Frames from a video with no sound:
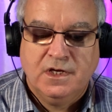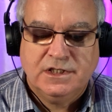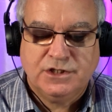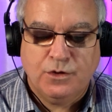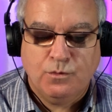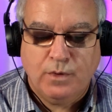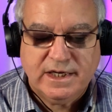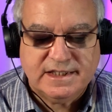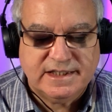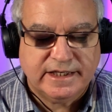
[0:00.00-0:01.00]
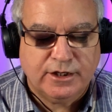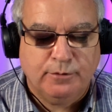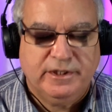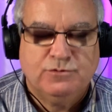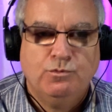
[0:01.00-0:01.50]
So where does it
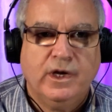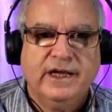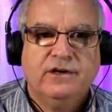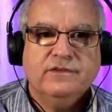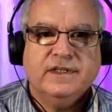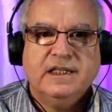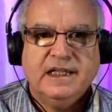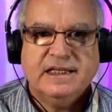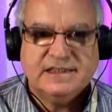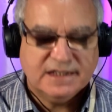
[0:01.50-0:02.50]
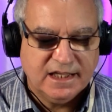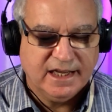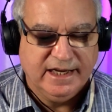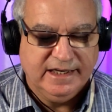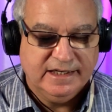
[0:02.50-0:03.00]
come? It's right on the last
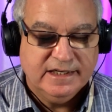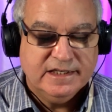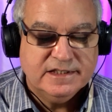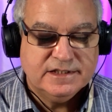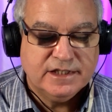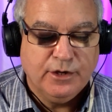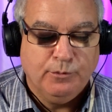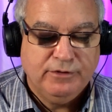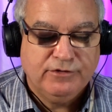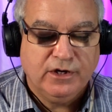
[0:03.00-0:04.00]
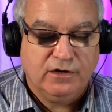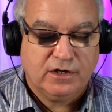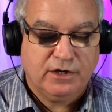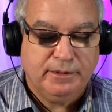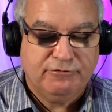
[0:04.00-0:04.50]
line. So we've got
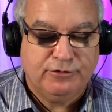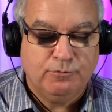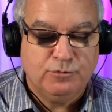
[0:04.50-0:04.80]
going from